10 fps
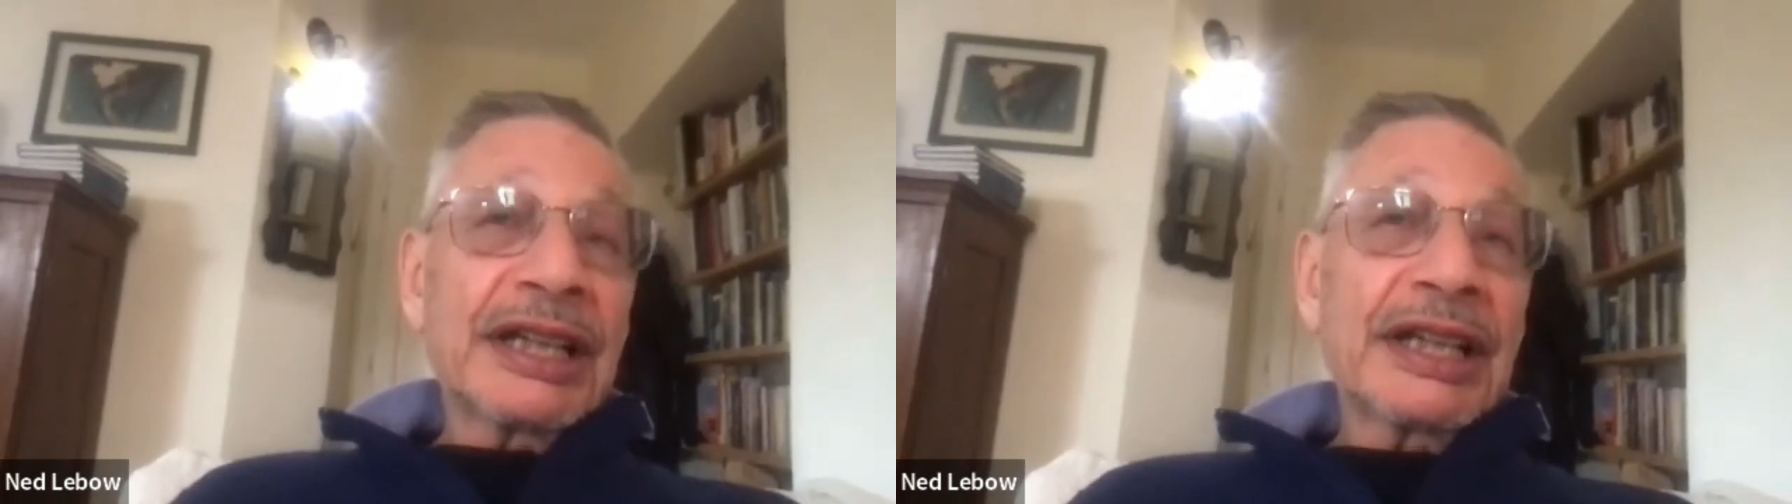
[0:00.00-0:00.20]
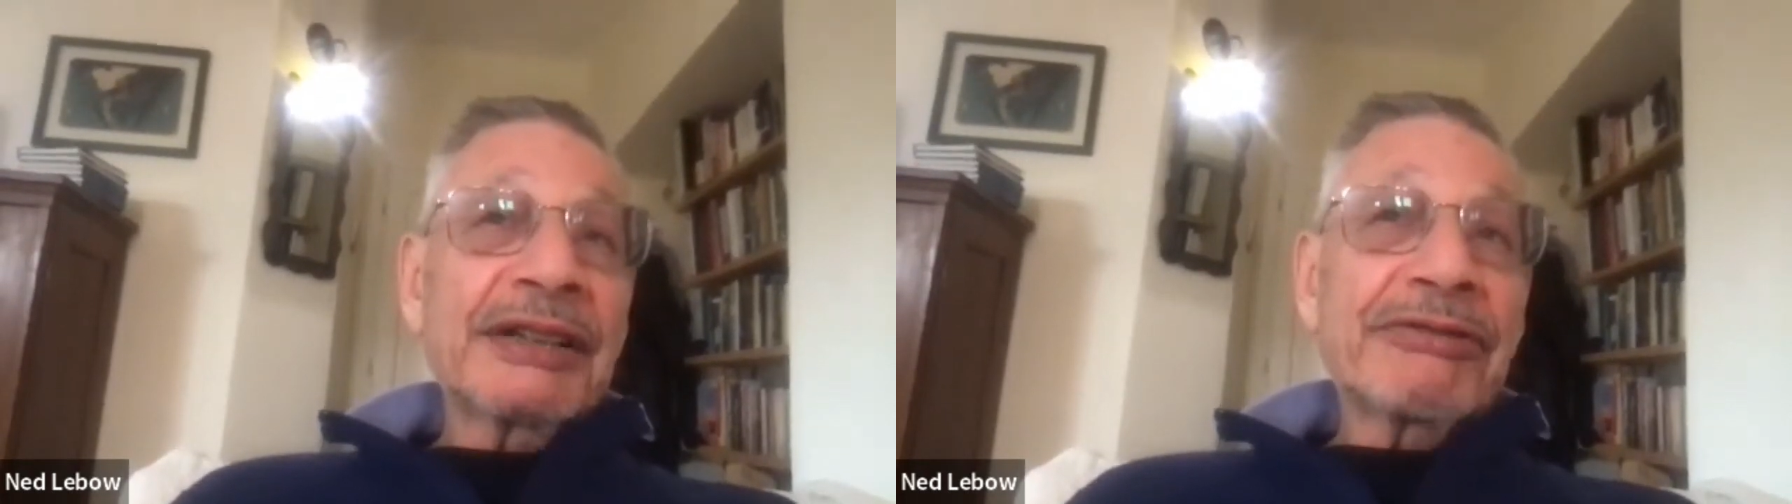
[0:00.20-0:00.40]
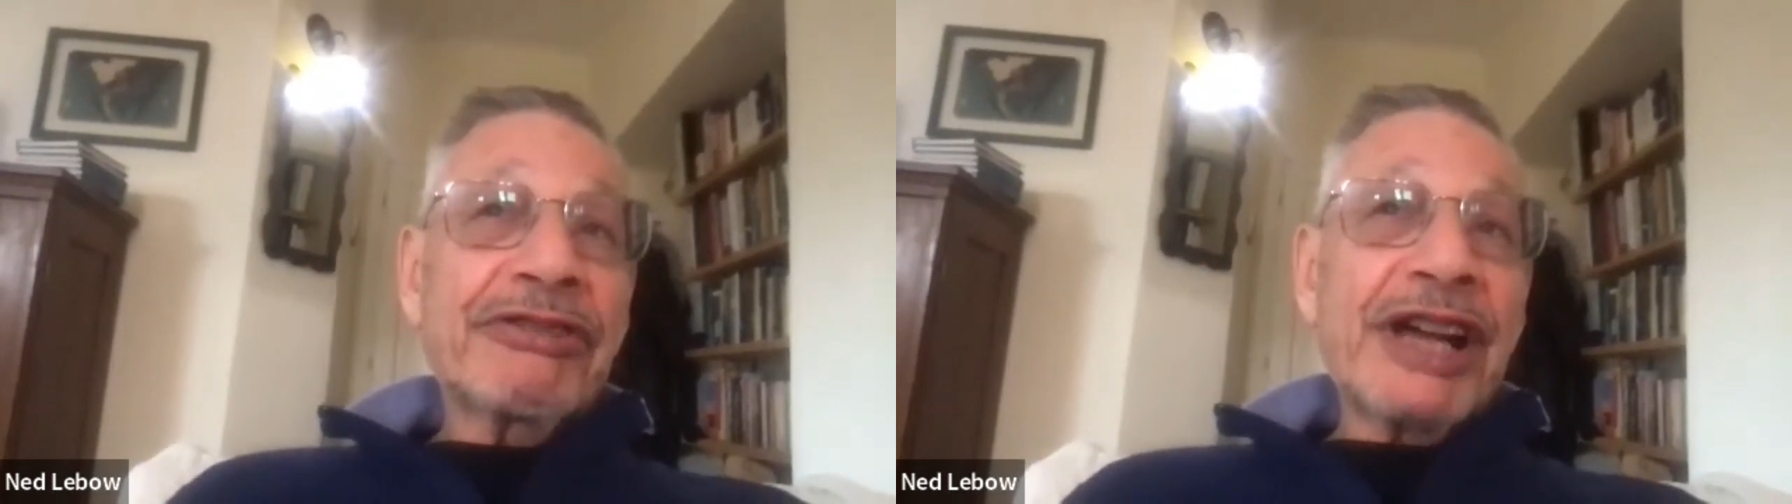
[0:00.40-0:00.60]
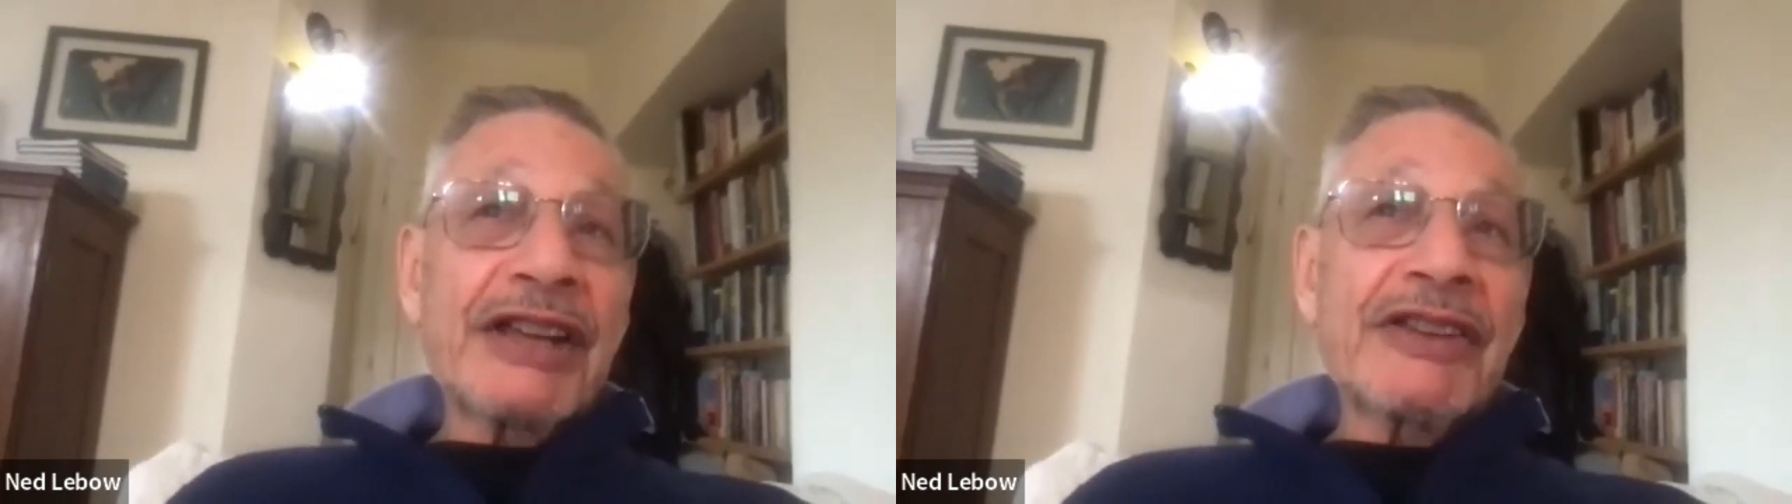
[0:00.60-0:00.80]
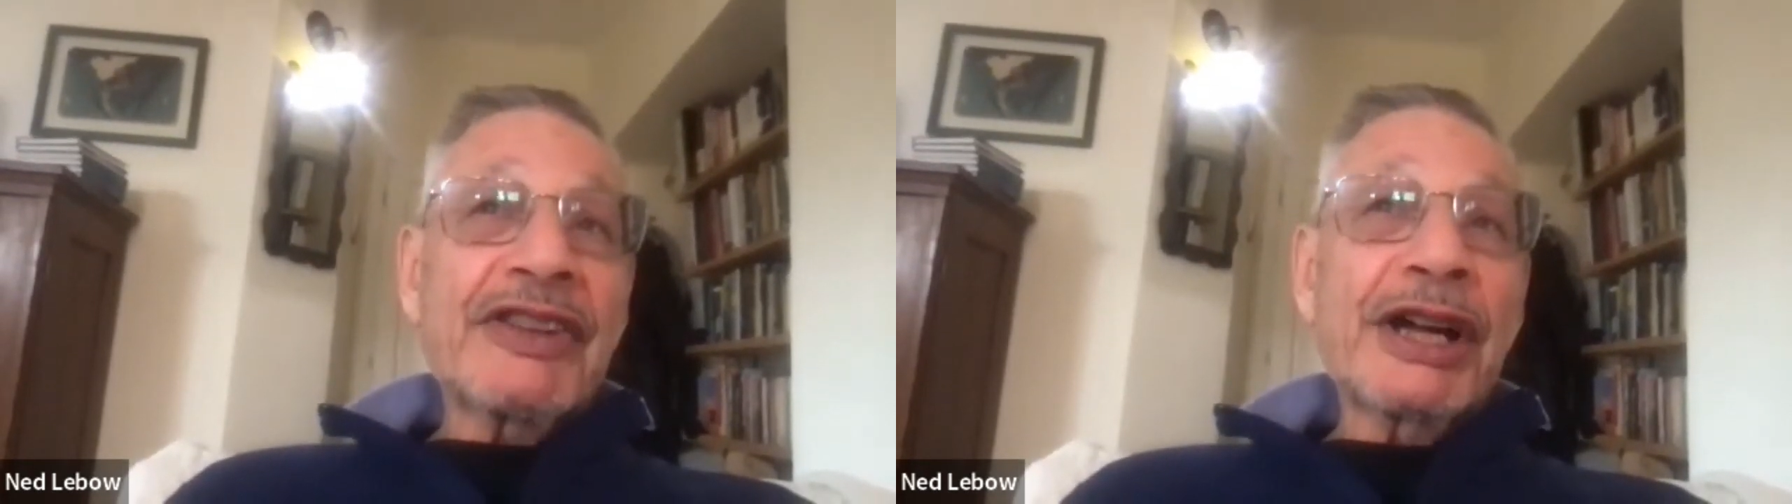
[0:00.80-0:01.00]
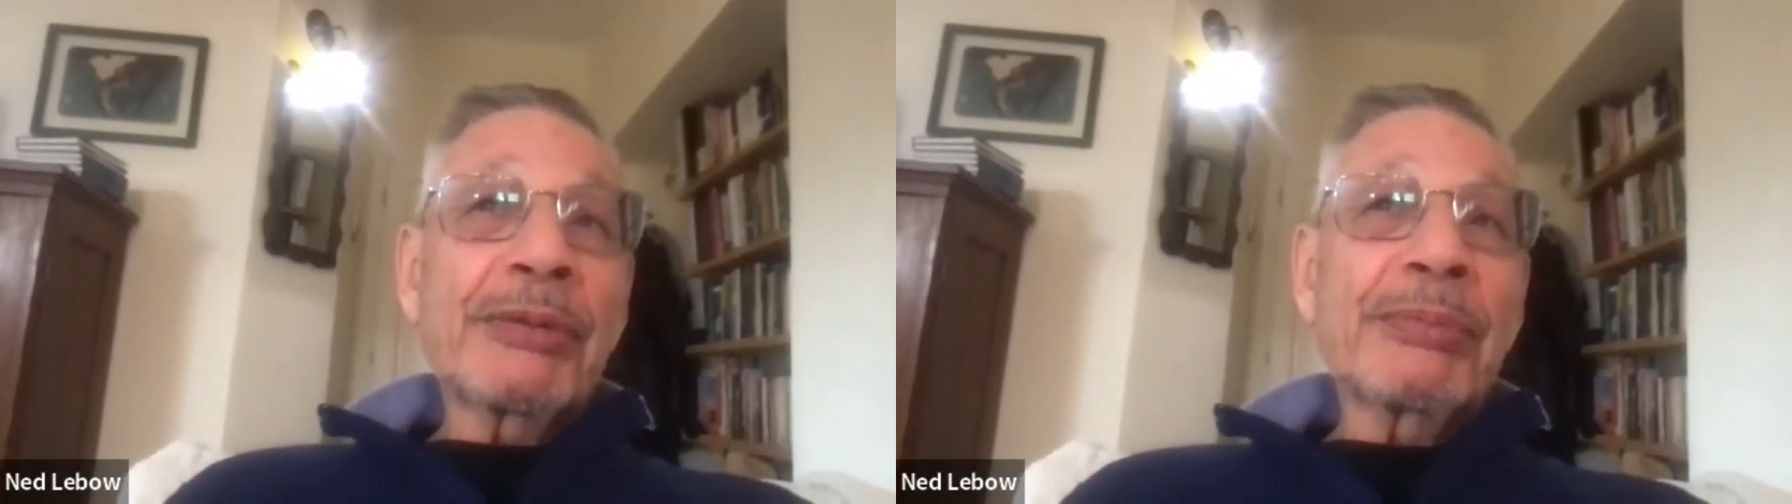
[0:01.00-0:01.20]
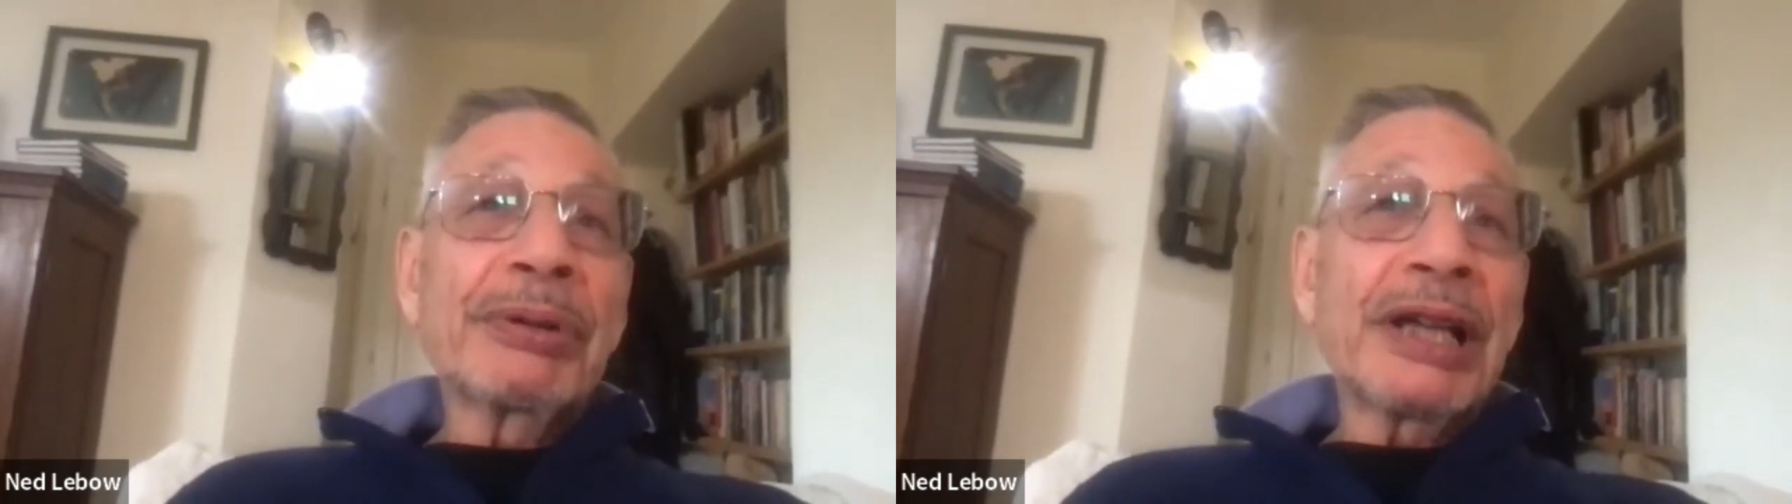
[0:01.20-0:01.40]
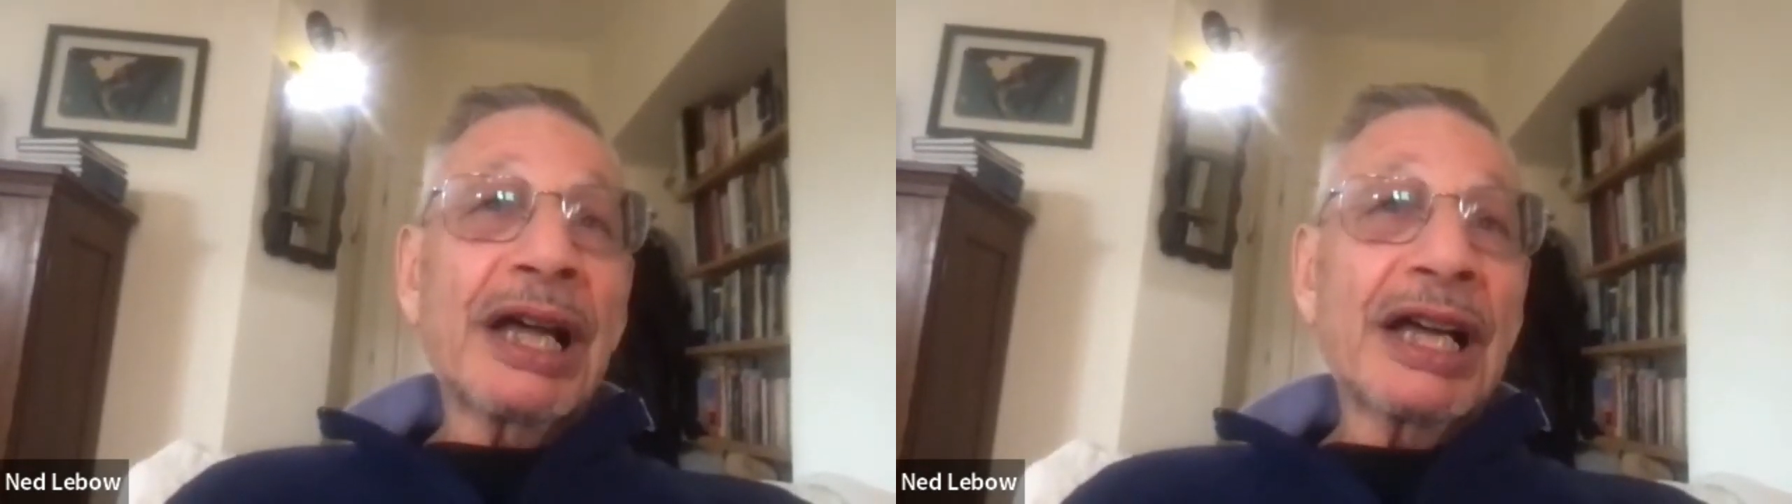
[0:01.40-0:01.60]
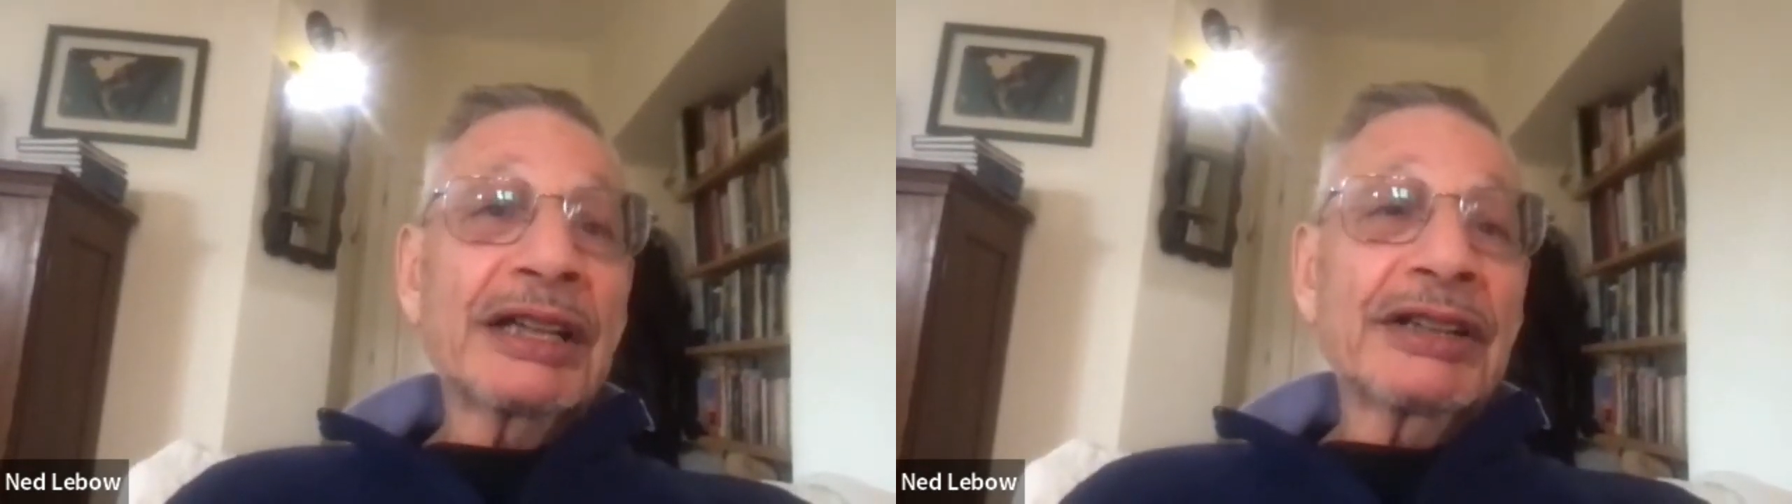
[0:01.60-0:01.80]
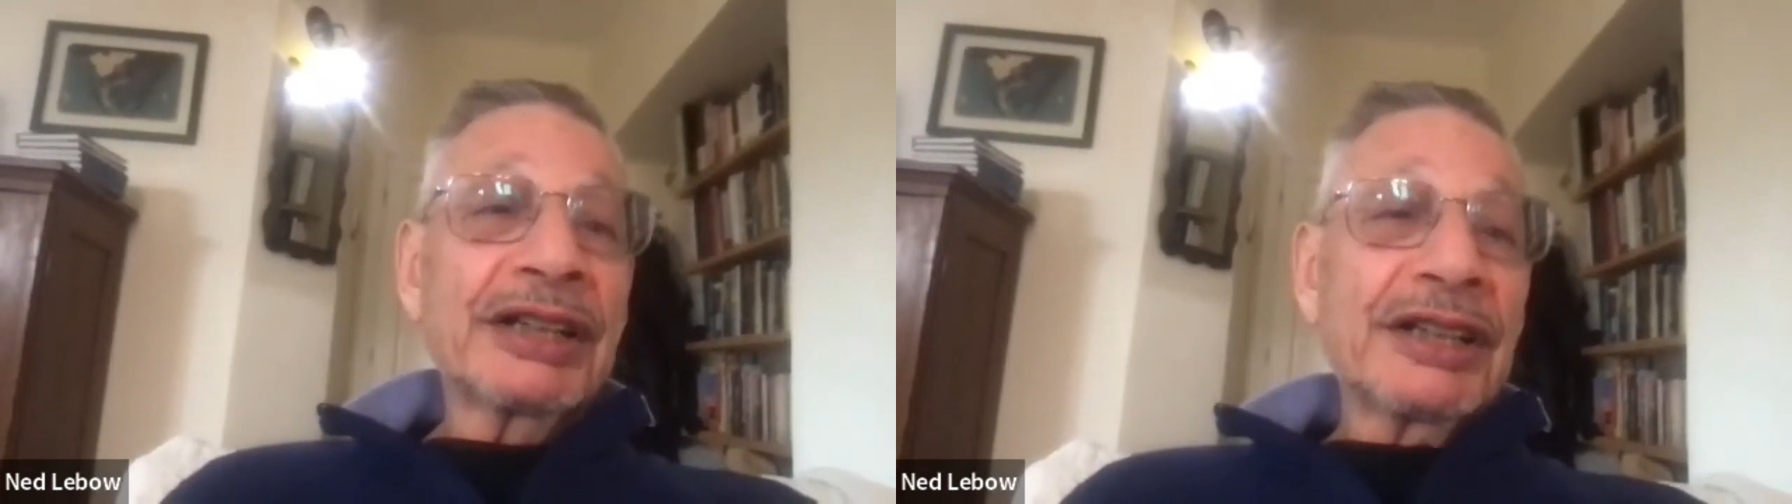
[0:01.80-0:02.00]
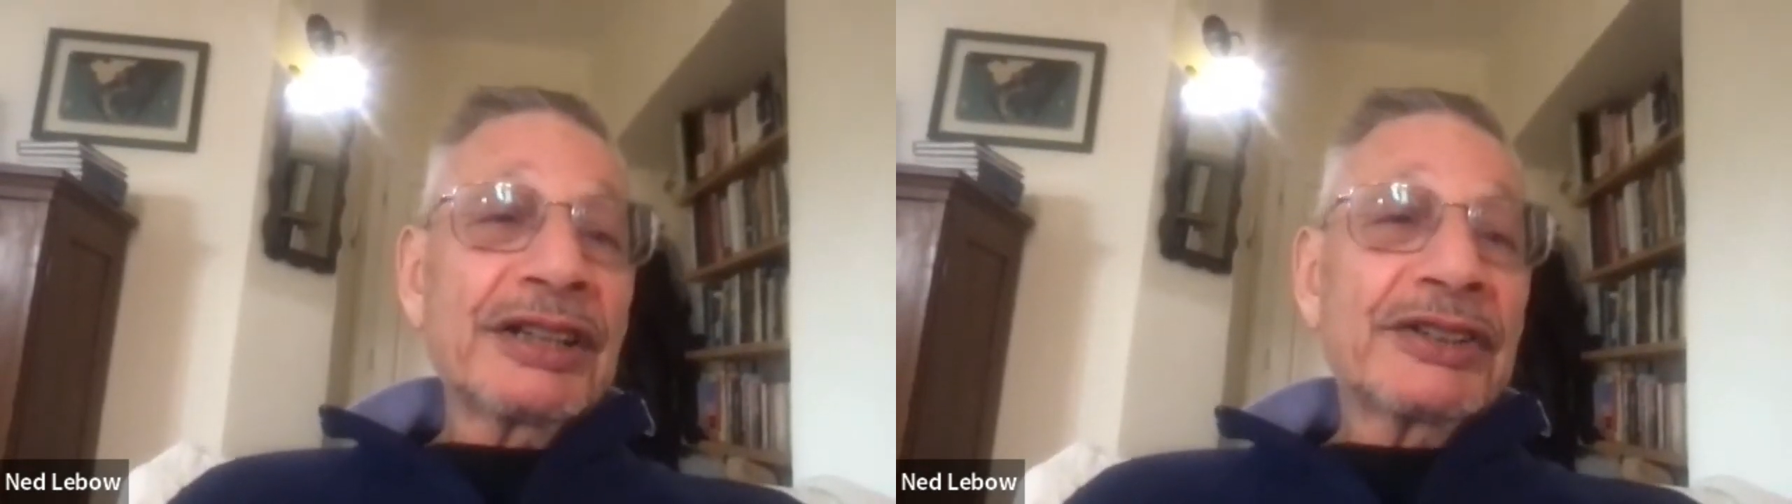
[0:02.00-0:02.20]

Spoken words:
In effect, they are blind